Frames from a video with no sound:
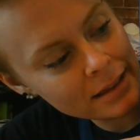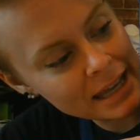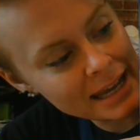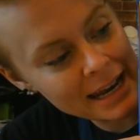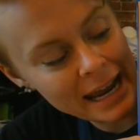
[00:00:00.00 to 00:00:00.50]

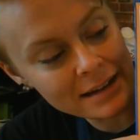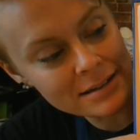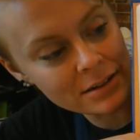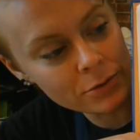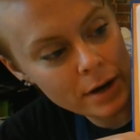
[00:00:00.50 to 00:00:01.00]
Then
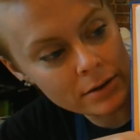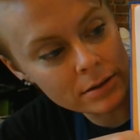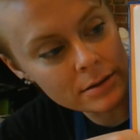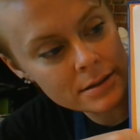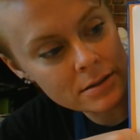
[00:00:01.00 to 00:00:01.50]
Hansel and
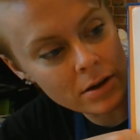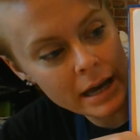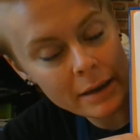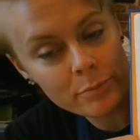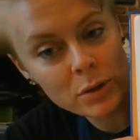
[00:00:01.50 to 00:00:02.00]
Gretel saw
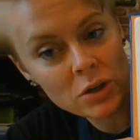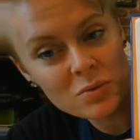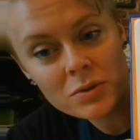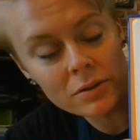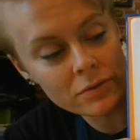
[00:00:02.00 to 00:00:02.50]
a
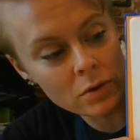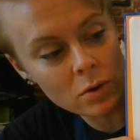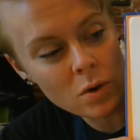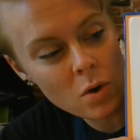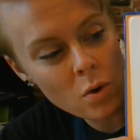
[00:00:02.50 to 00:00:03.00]

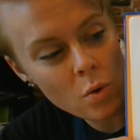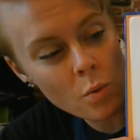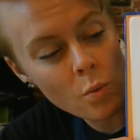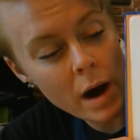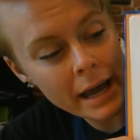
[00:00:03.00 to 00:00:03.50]
beautiful
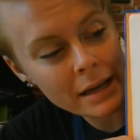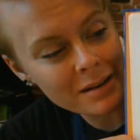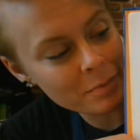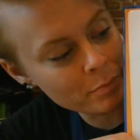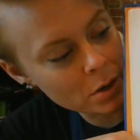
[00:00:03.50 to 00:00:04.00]

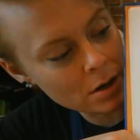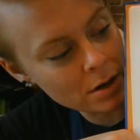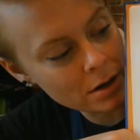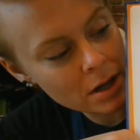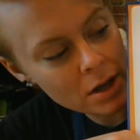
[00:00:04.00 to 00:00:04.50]
white
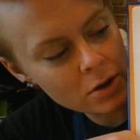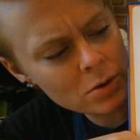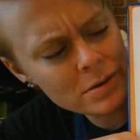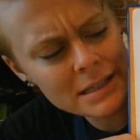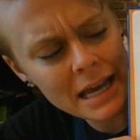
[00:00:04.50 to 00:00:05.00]
bird
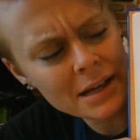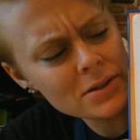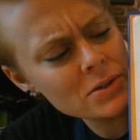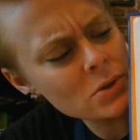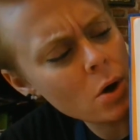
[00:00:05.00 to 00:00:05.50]
who sang
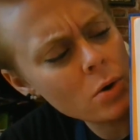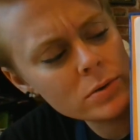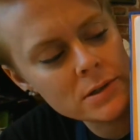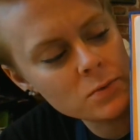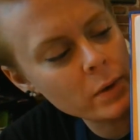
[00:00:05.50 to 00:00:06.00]
so
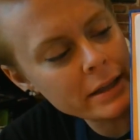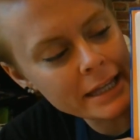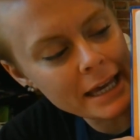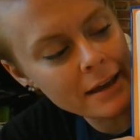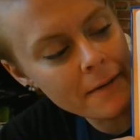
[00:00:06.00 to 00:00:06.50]

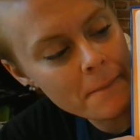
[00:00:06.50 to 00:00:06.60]
sweetly.